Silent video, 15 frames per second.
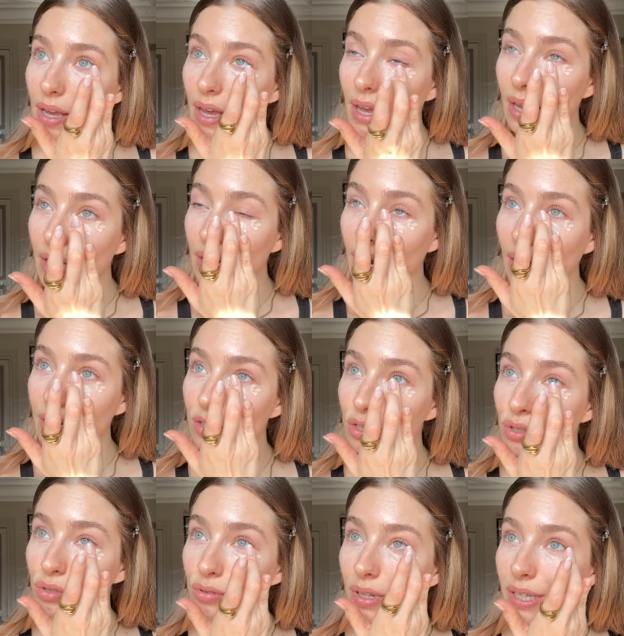And I
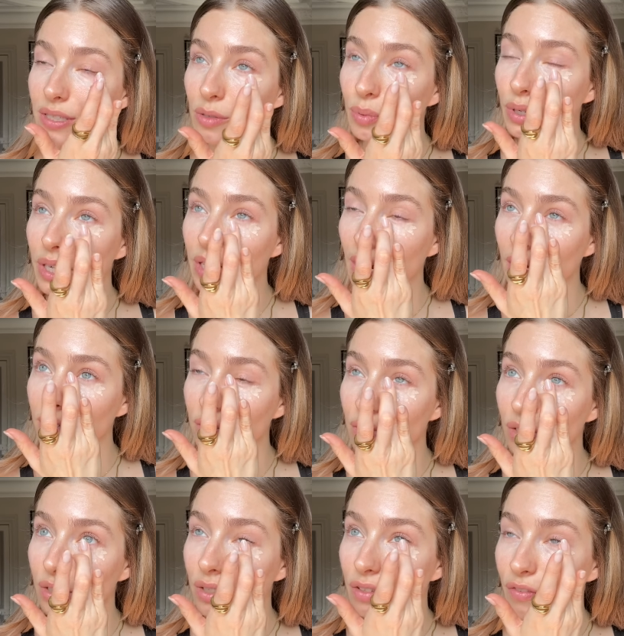do like to put it
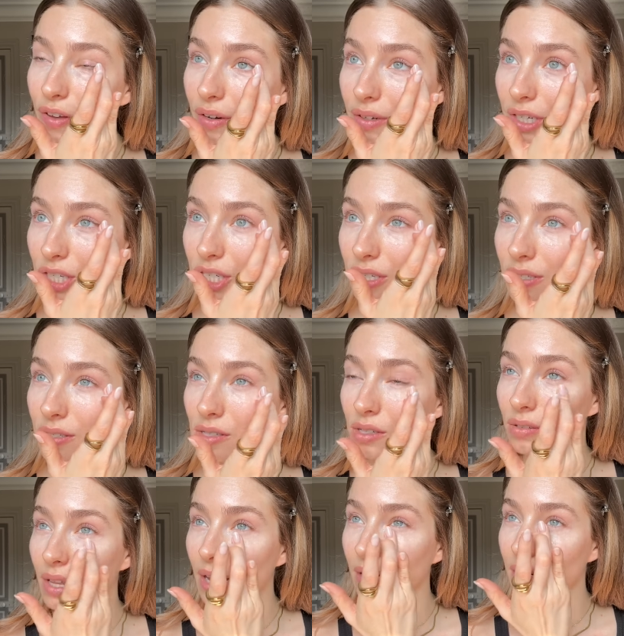under the foundation so
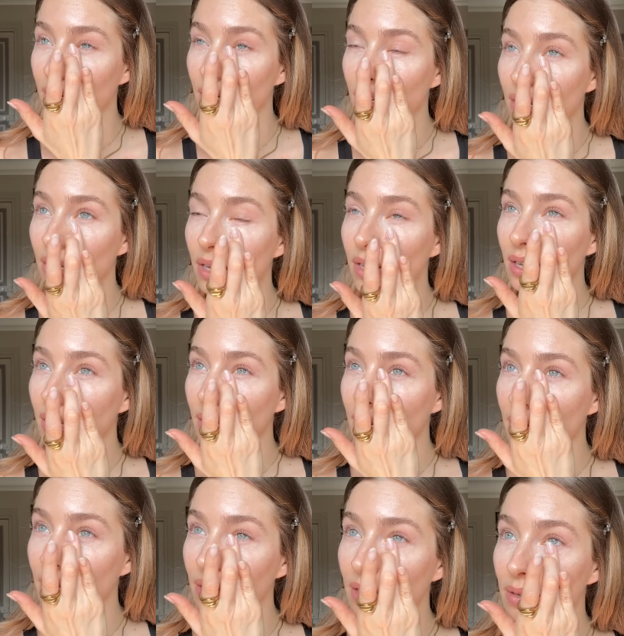that
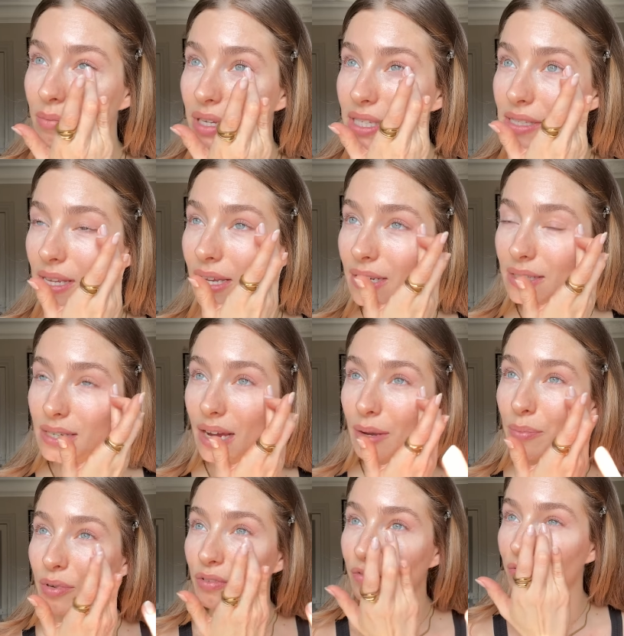it limits any
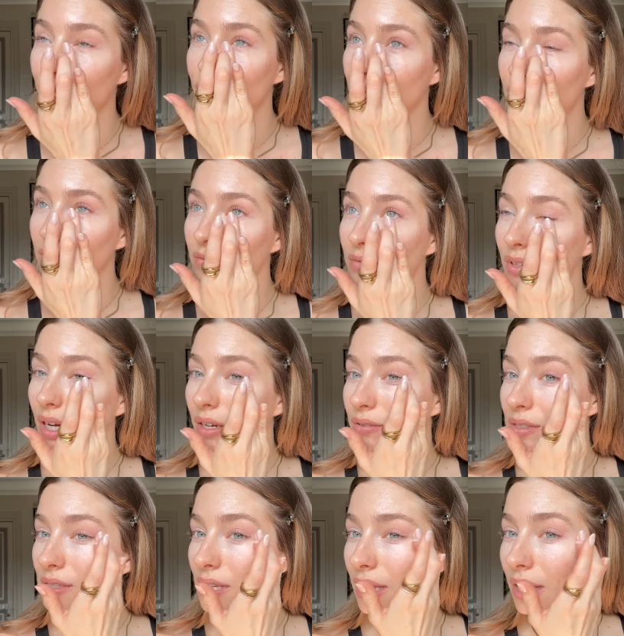type of, I would
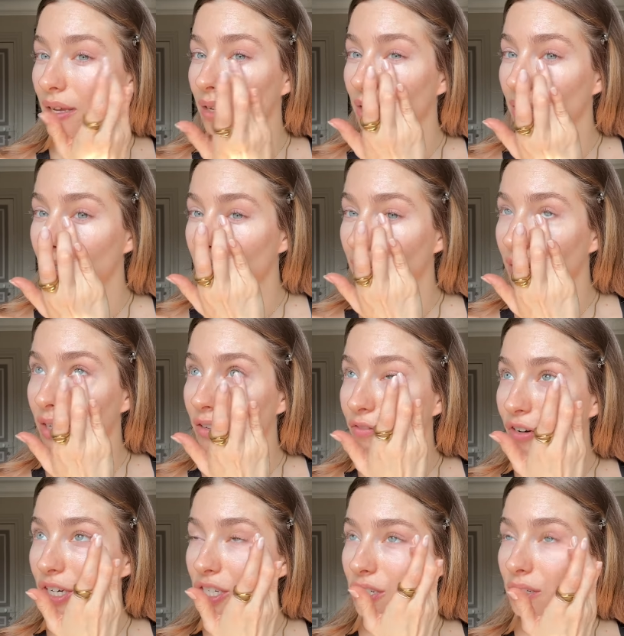say in
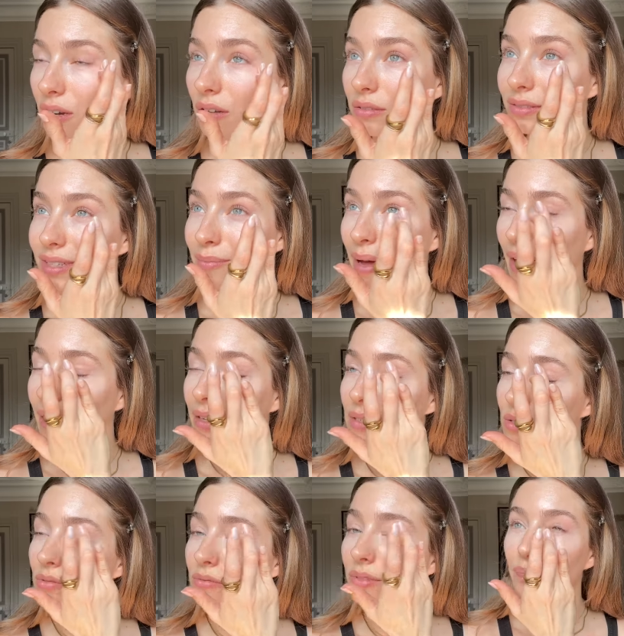French, it's called
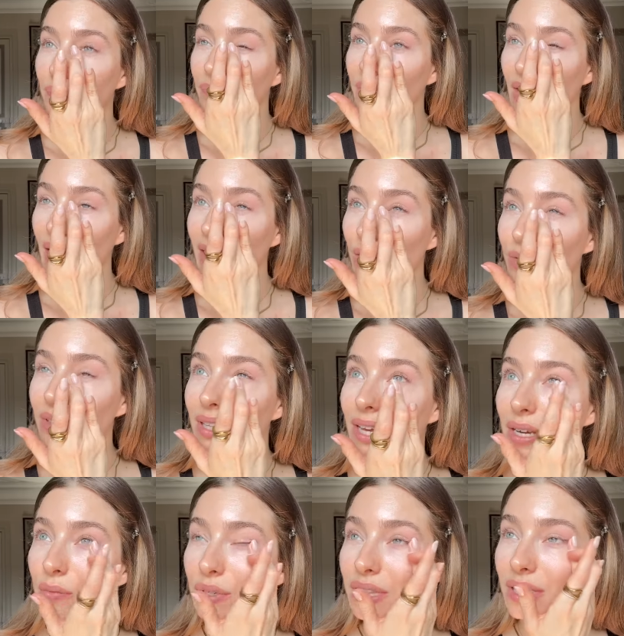démarcation. Like, I don't
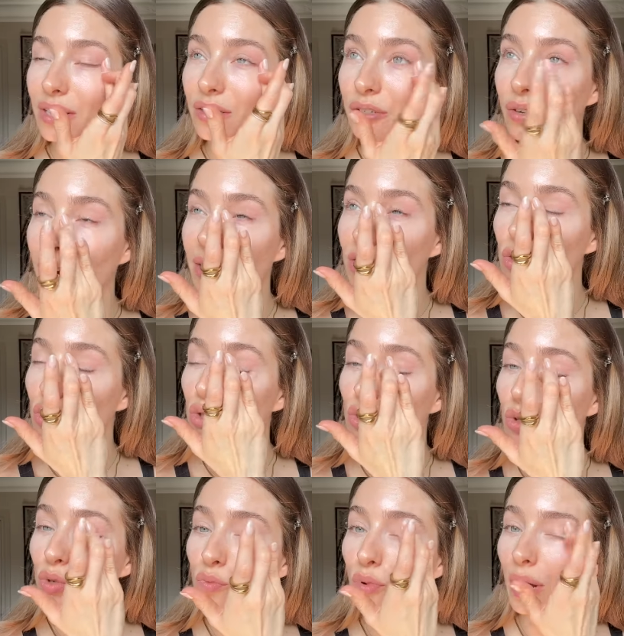like when the under eye is
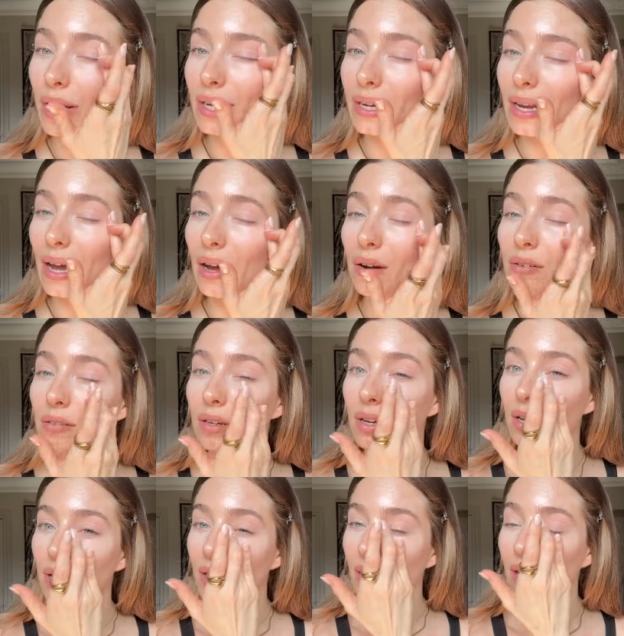too brightened out.
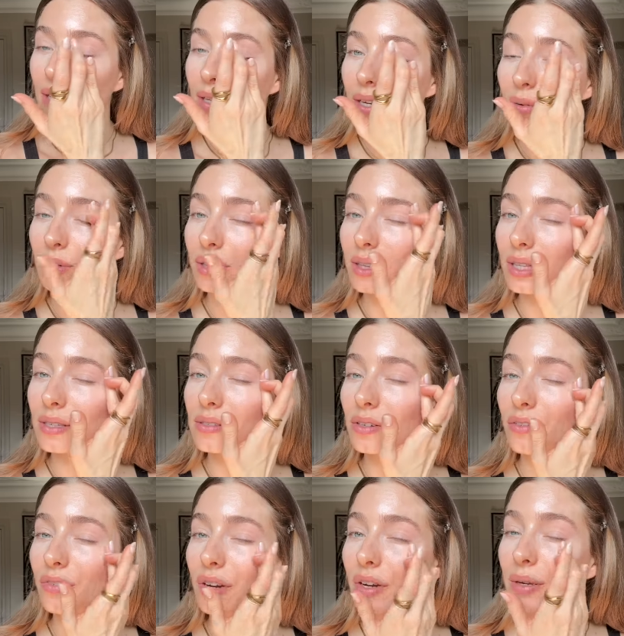I like when things are
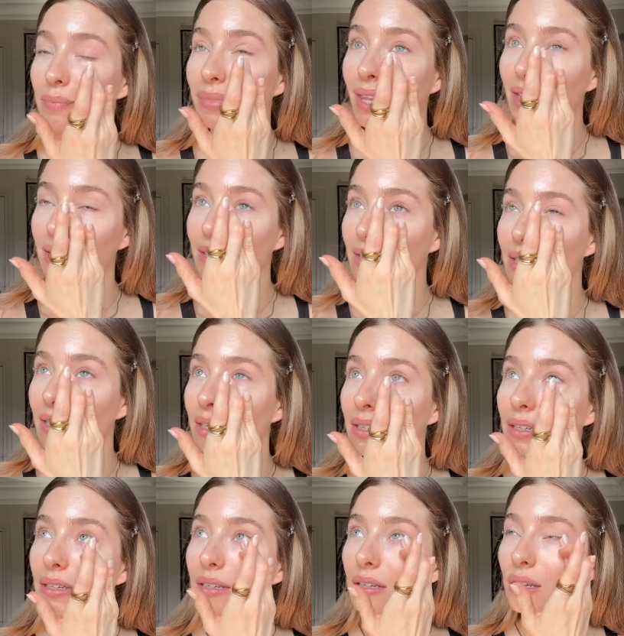very blended in.